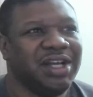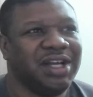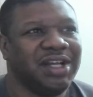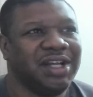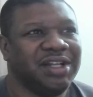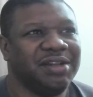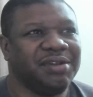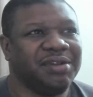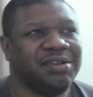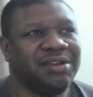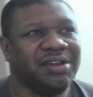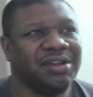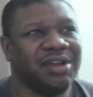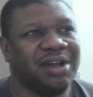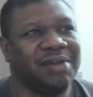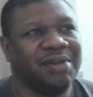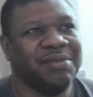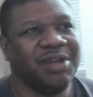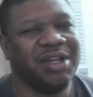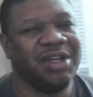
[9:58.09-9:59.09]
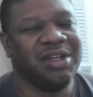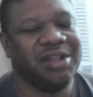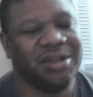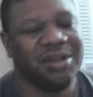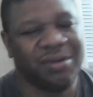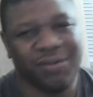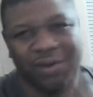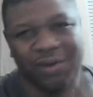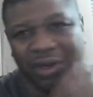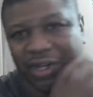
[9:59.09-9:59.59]

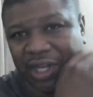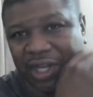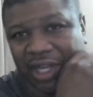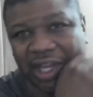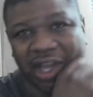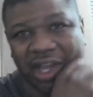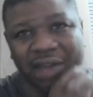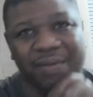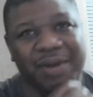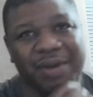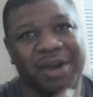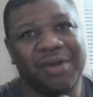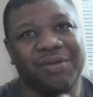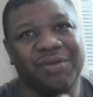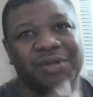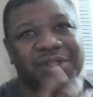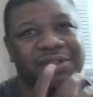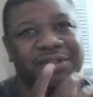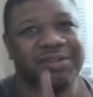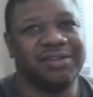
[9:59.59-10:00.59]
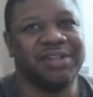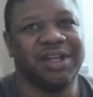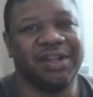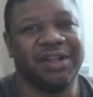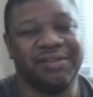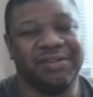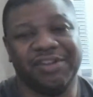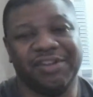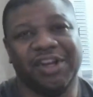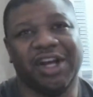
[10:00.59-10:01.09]
The one that came out with
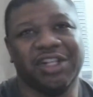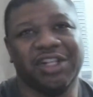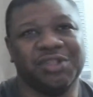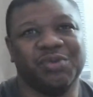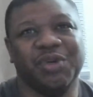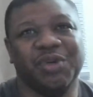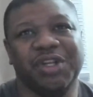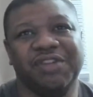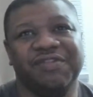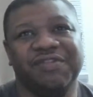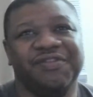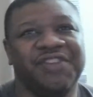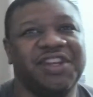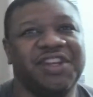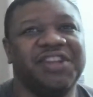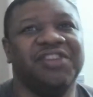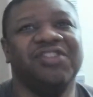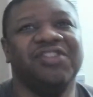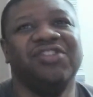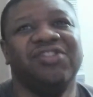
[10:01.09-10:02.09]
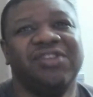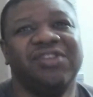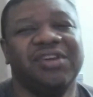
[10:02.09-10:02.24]
that Josh Whedon finished.